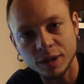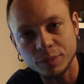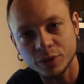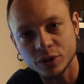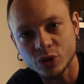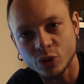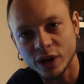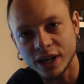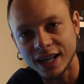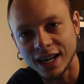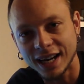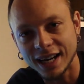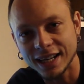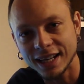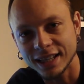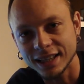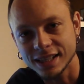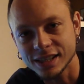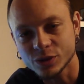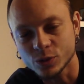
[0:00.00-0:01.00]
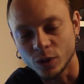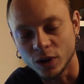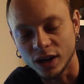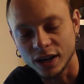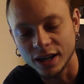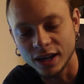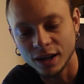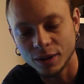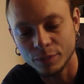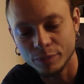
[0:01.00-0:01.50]
29 on this
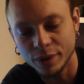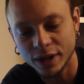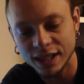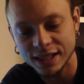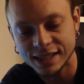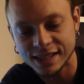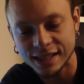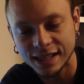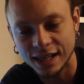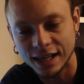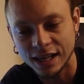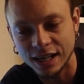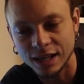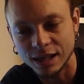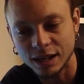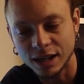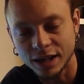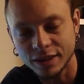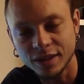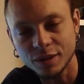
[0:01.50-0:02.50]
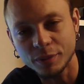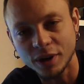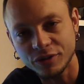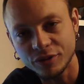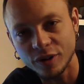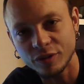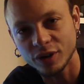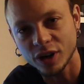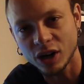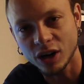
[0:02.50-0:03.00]
one, but I think my
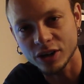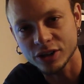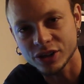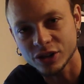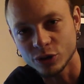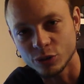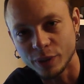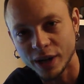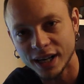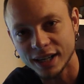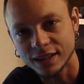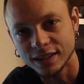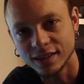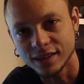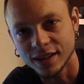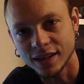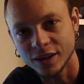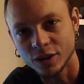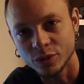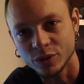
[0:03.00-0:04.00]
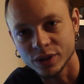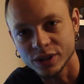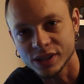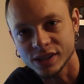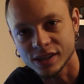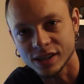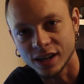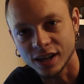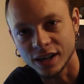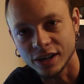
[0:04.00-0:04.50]
favorite cartoon back in the day was
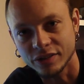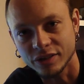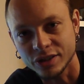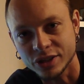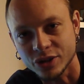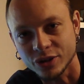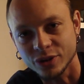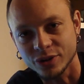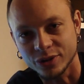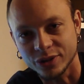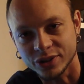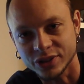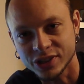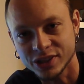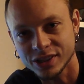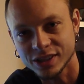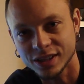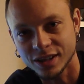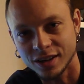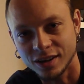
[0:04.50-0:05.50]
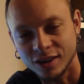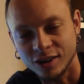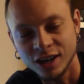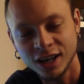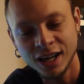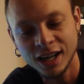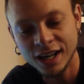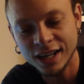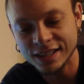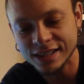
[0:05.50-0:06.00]
the Turtles.
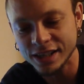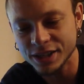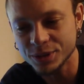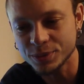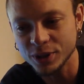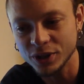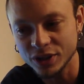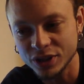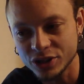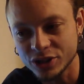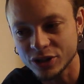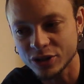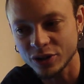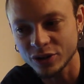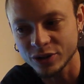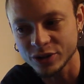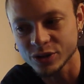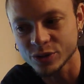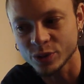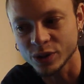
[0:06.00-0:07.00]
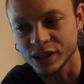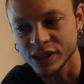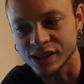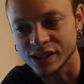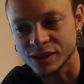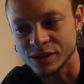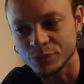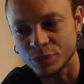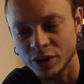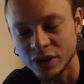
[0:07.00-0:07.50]
Teenage Mutant Ninja Turtles
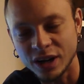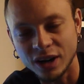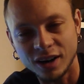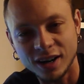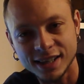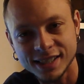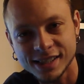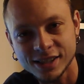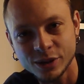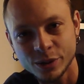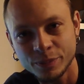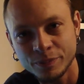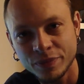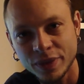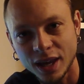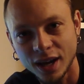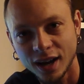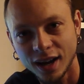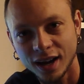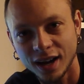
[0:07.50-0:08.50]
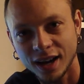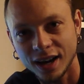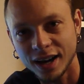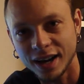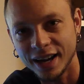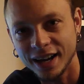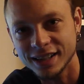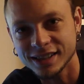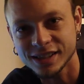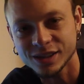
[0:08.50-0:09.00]
was pretty awesome. It
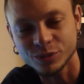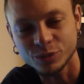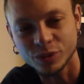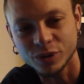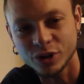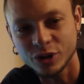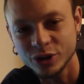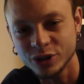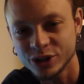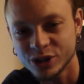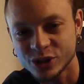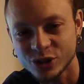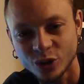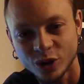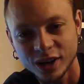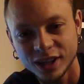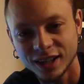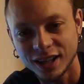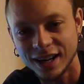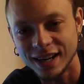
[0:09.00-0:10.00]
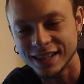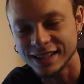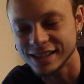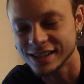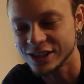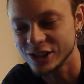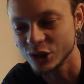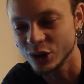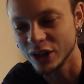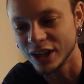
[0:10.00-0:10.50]
had some good
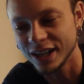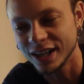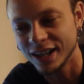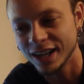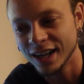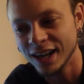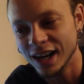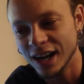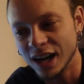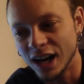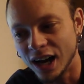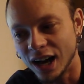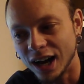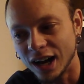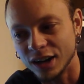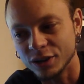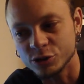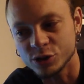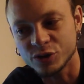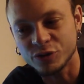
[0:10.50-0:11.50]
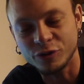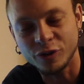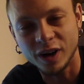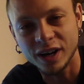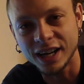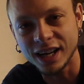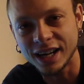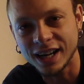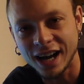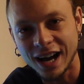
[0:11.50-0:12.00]
storylines to it. It was
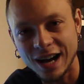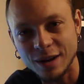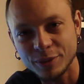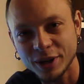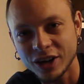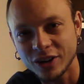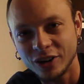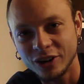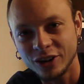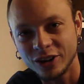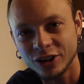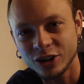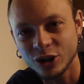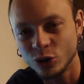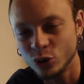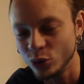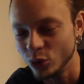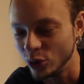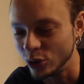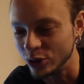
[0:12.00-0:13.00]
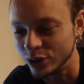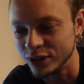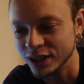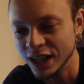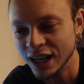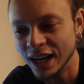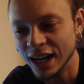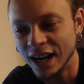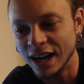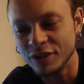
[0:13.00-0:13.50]
funny, comical, cool.
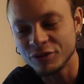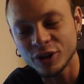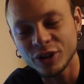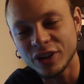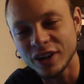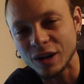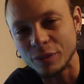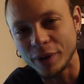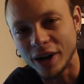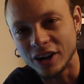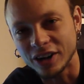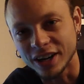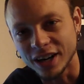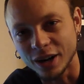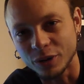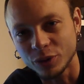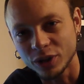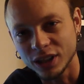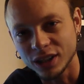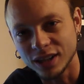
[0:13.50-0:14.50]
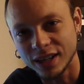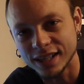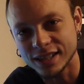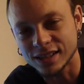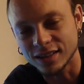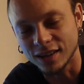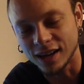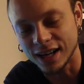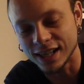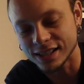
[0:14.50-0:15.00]
Everything about it I really liked a
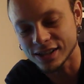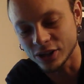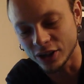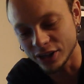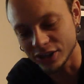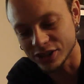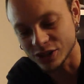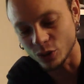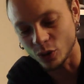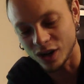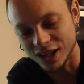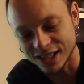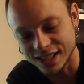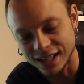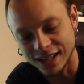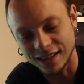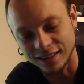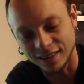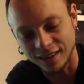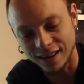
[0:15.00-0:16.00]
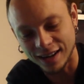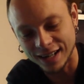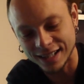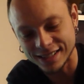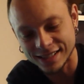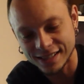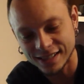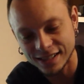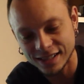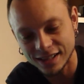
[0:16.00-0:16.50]
lot, so I used to watch that a
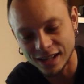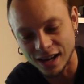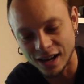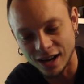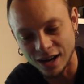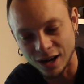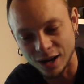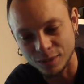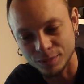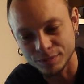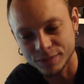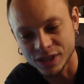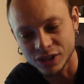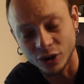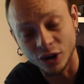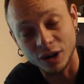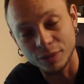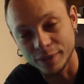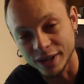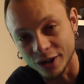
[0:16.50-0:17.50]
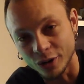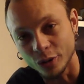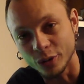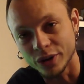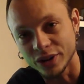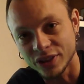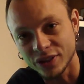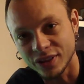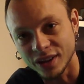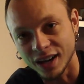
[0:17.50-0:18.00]
lot. So I'm gonna go
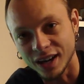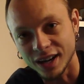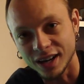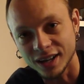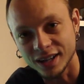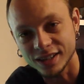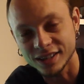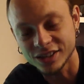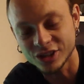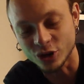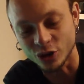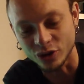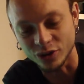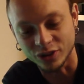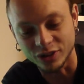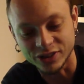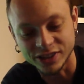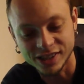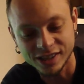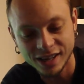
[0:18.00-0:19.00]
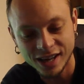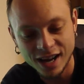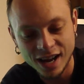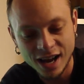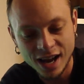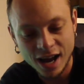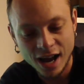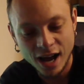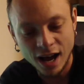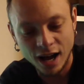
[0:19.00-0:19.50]
with Turtles.
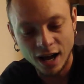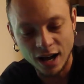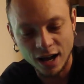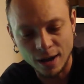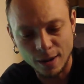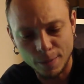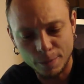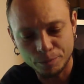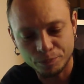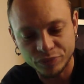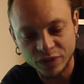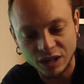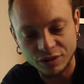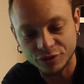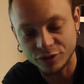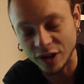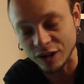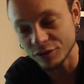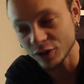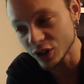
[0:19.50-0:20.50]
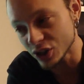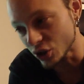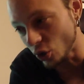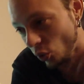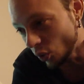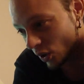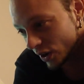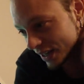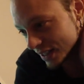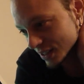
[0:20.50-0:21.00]
Favorite
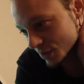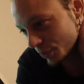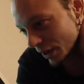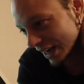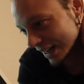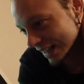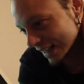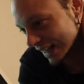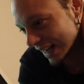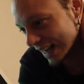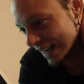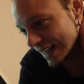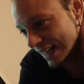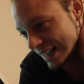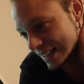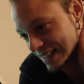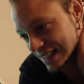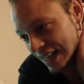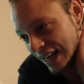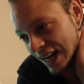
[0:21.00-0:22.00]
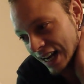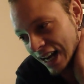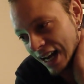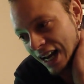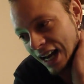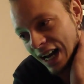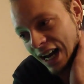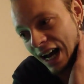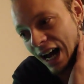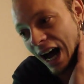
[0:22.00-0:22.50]
toys back in the 80's?
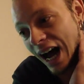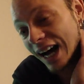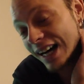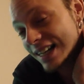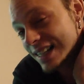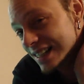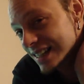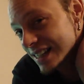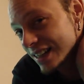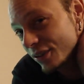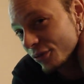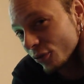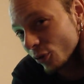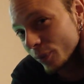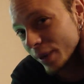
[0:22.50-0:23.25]
Honestly, for